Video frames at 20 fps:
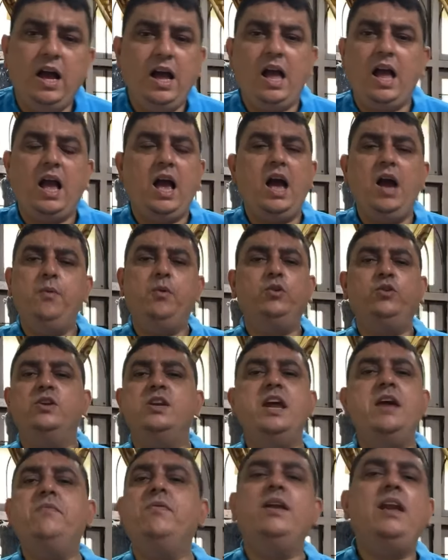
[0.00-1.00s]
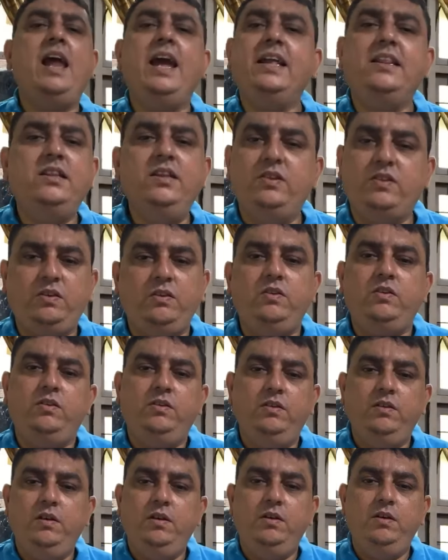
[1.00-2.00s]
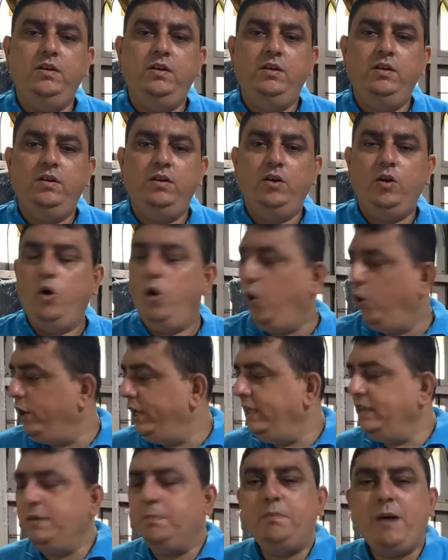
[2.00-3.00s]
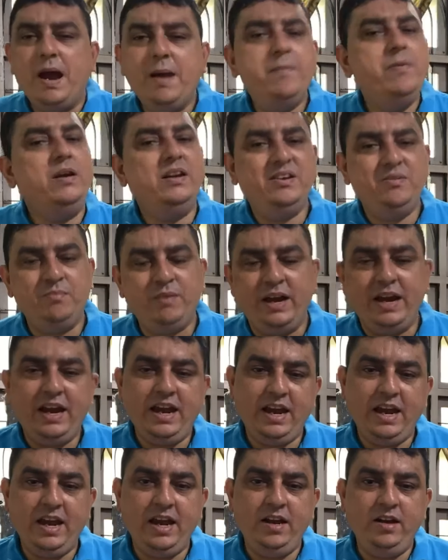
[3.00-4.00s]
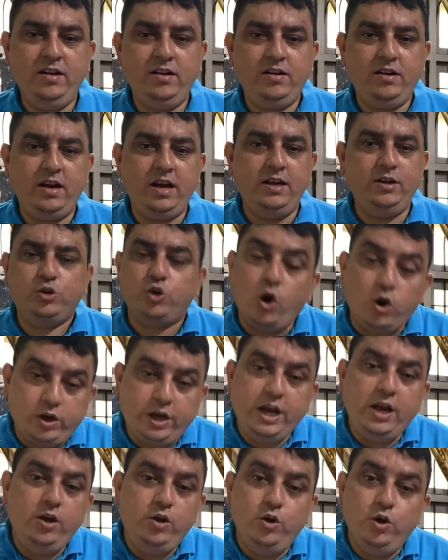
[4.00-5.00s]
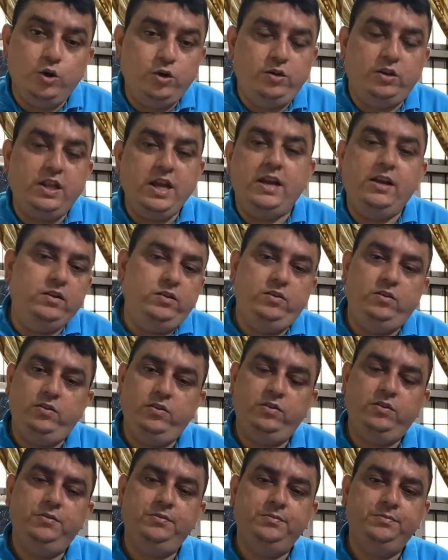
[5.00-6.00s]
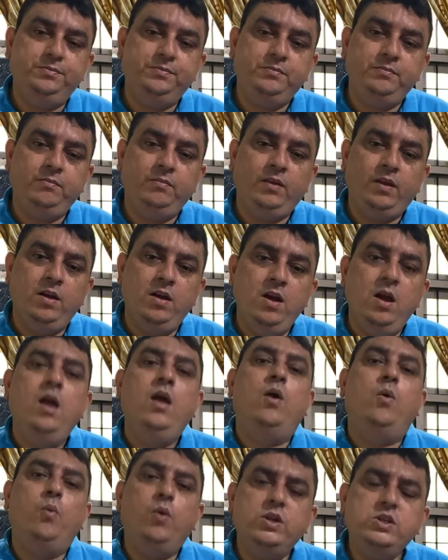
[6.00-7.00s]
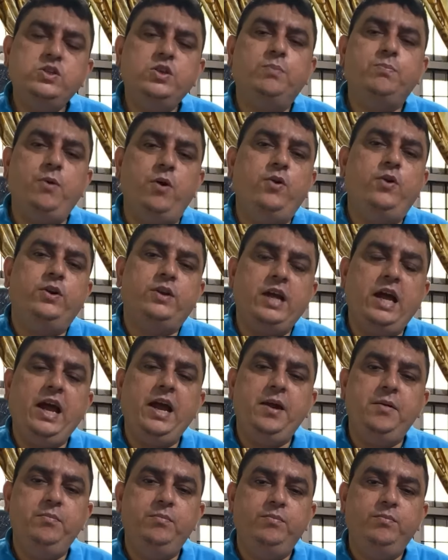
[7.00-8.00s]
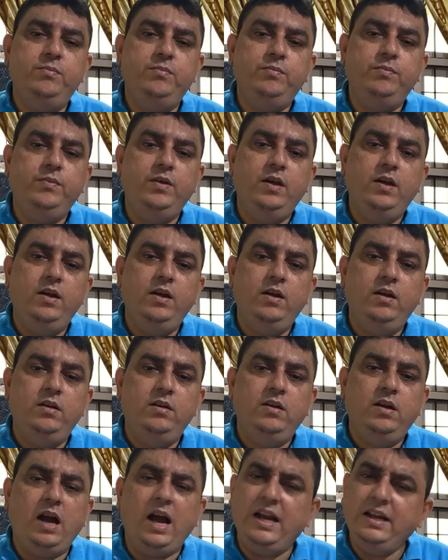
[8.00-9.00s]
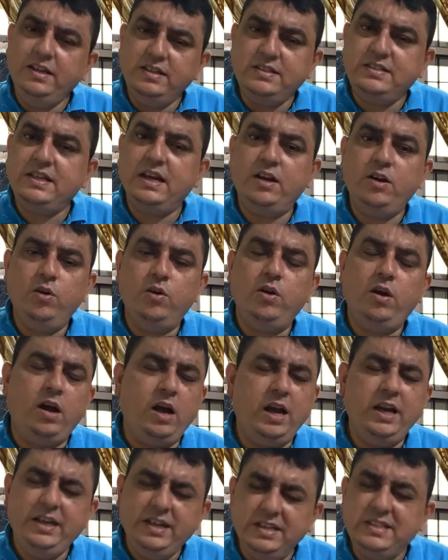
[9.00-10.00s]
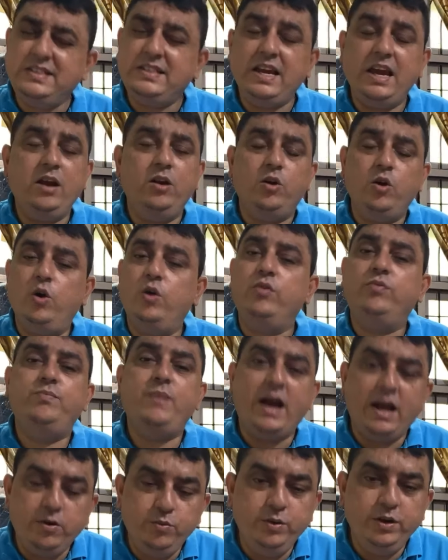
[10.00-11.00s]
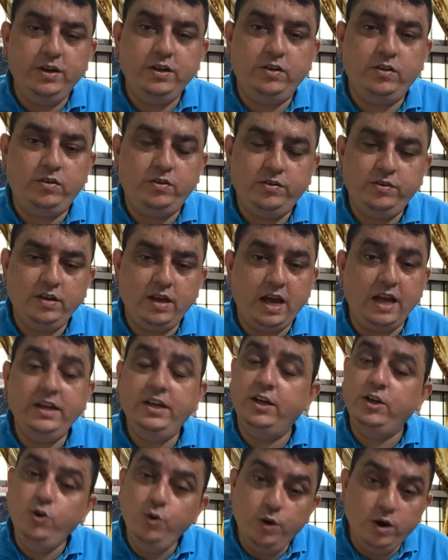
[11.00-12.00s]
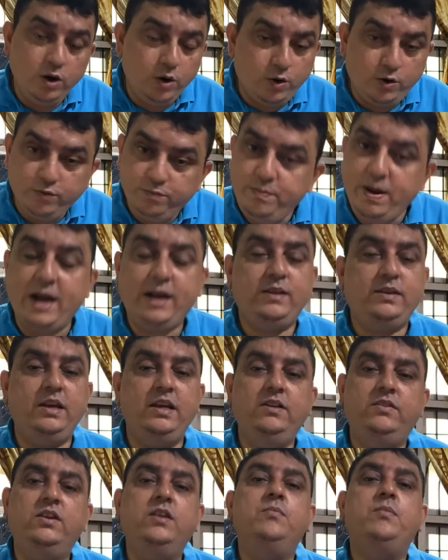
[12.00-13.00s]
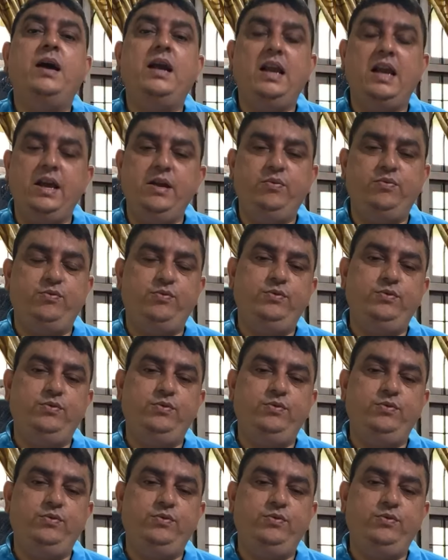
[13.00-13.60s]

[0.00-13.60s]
I was never like this, holding the Bible in my hand and talking good things. Once upon a time, I did, said I did say a lot of bad words. I did do a lot of bad things in my life.